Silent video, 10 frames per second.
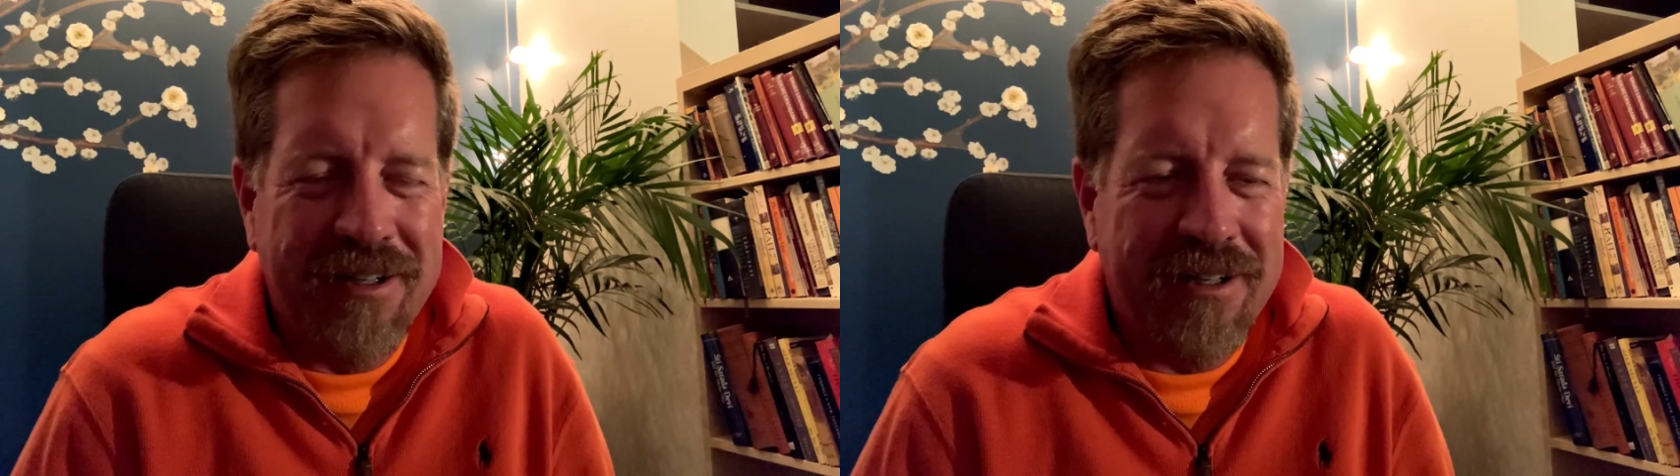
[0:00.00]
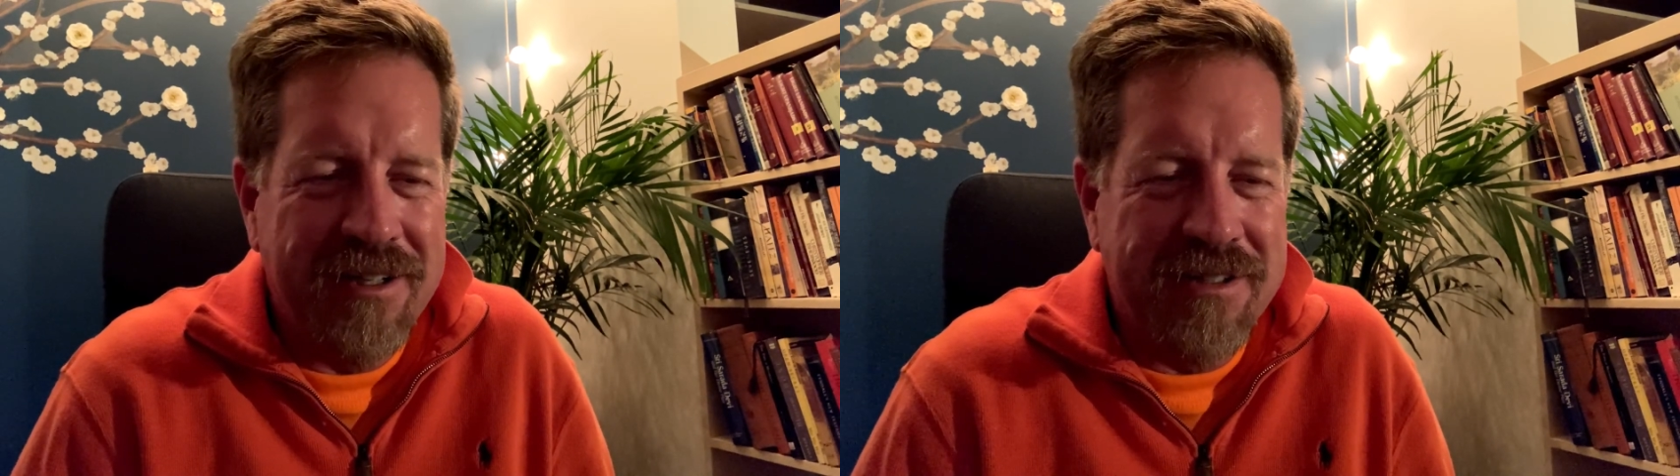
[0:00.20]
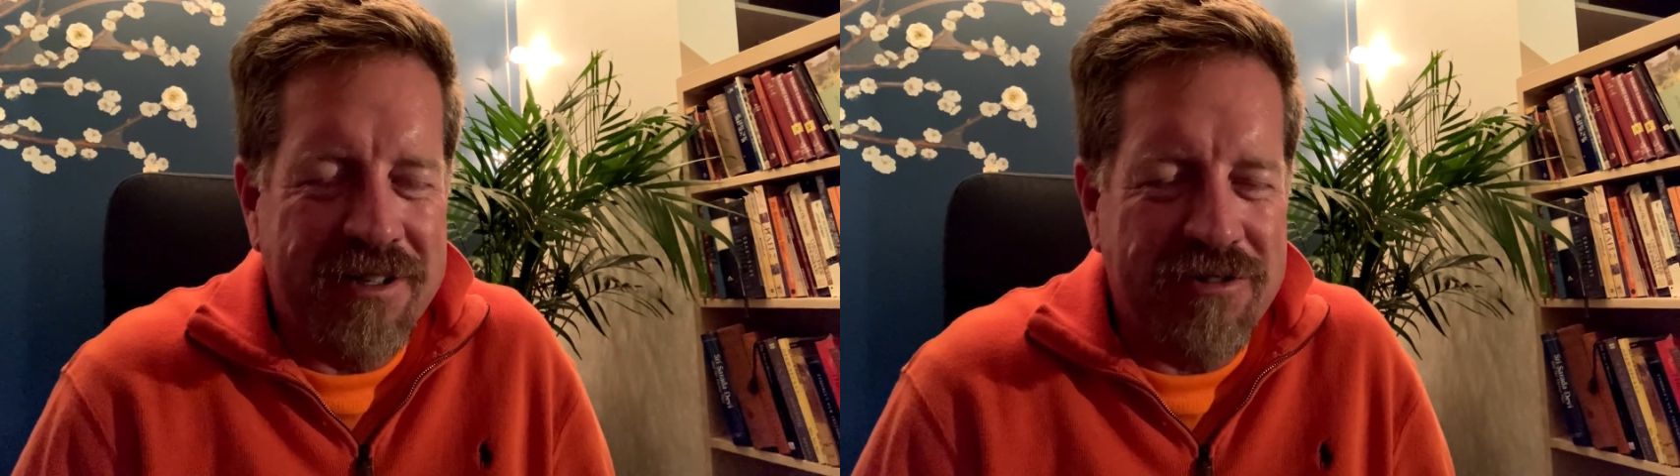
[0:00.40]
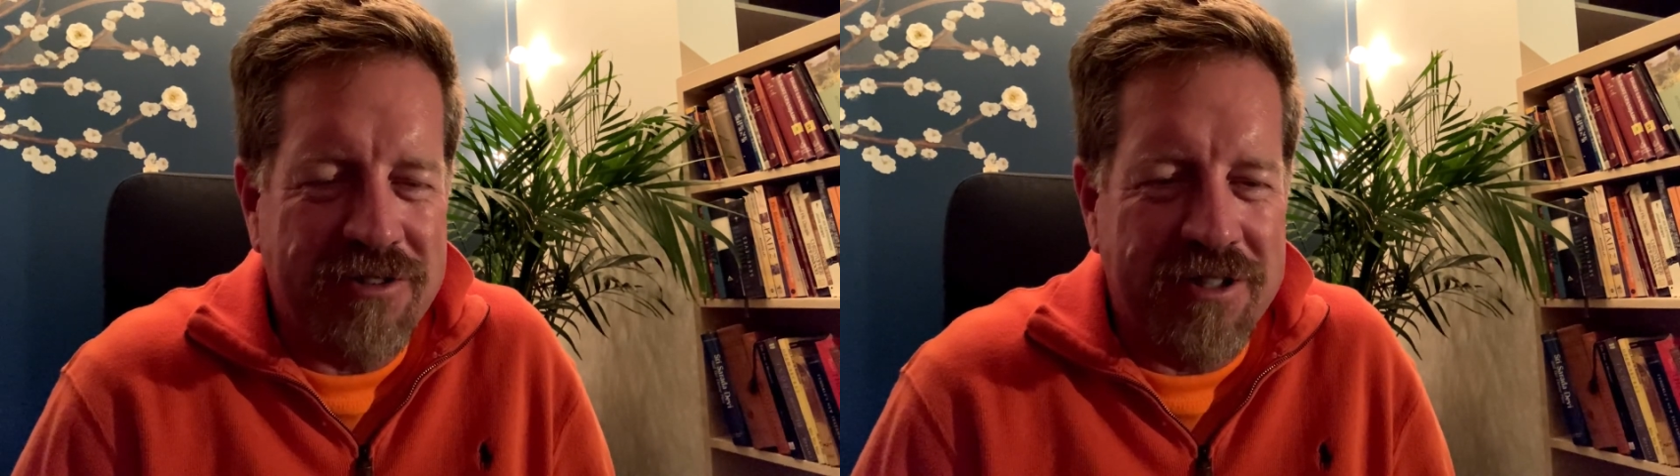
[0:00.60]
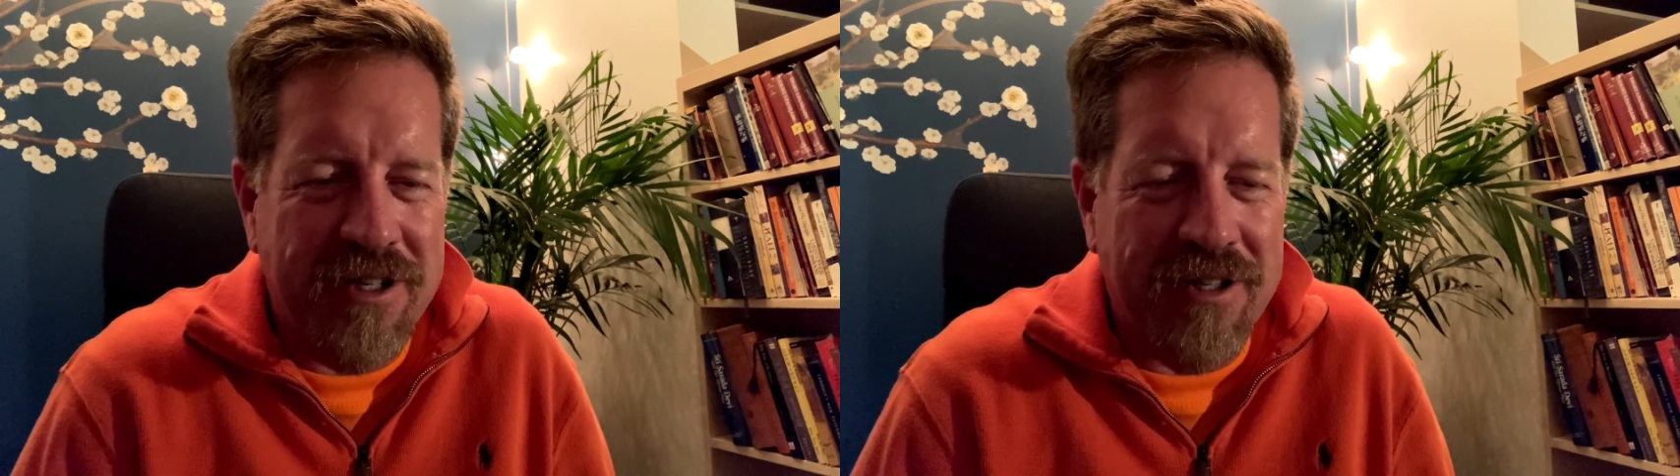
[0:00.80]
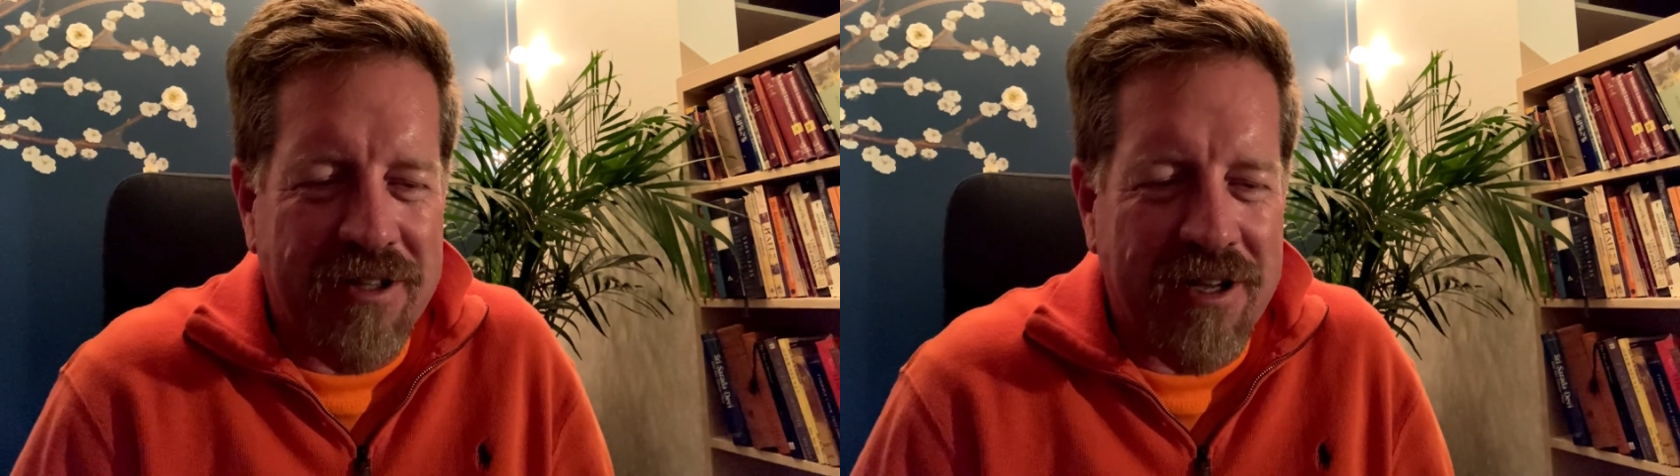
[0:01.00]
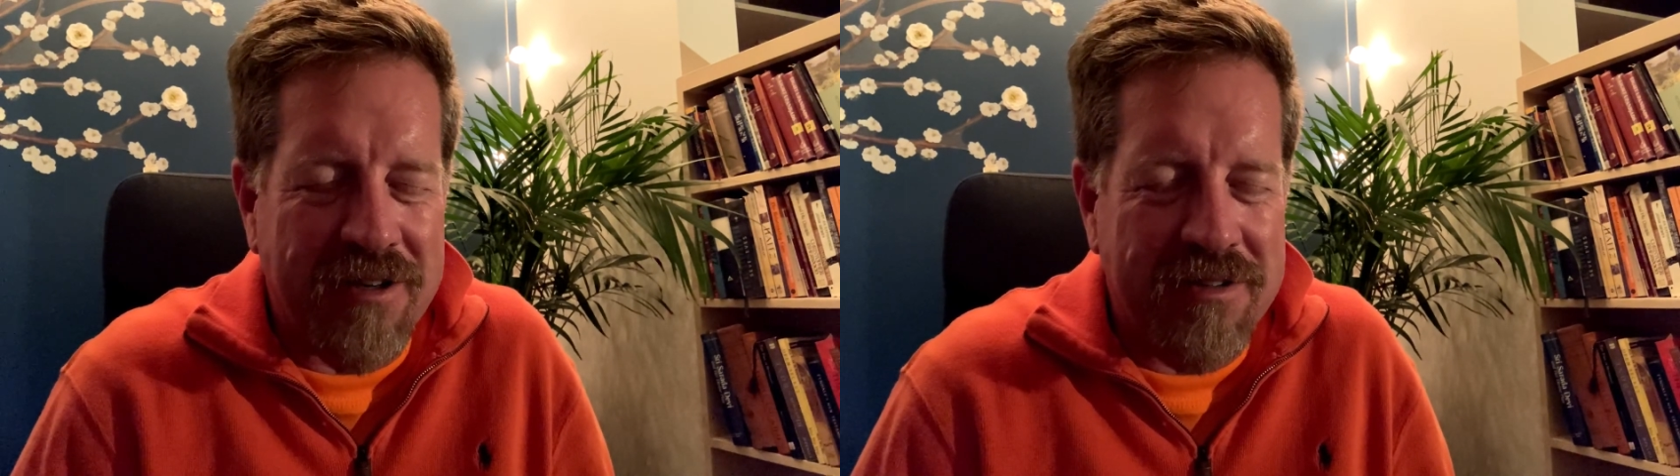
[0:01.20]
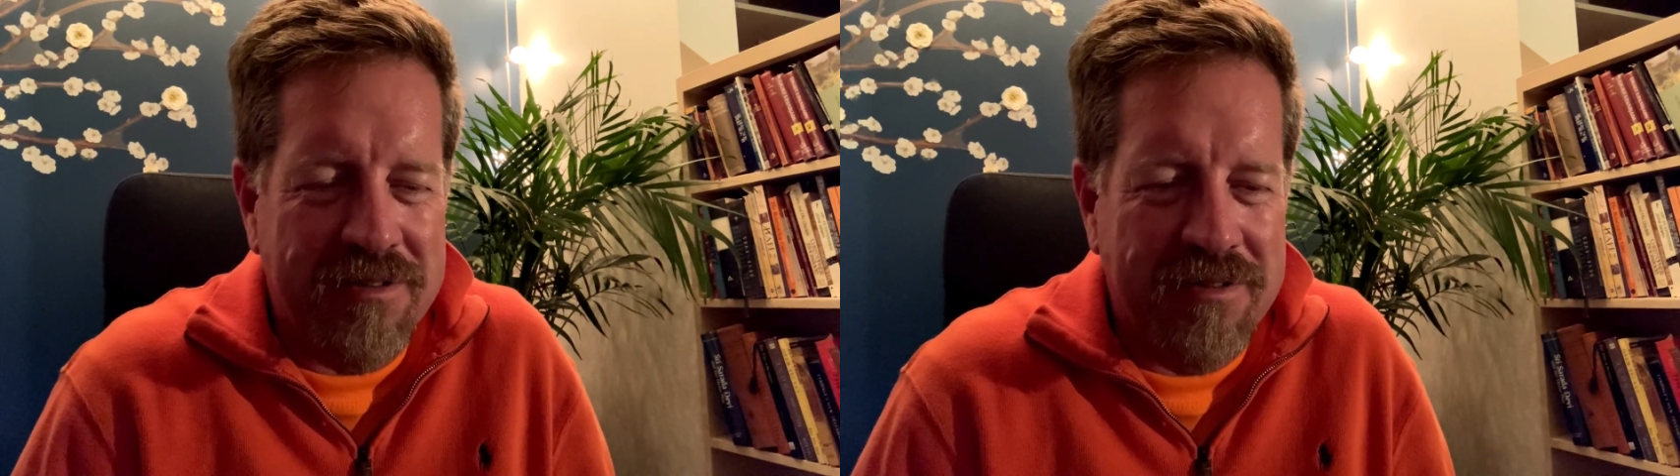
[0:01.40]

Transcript: It's interesting that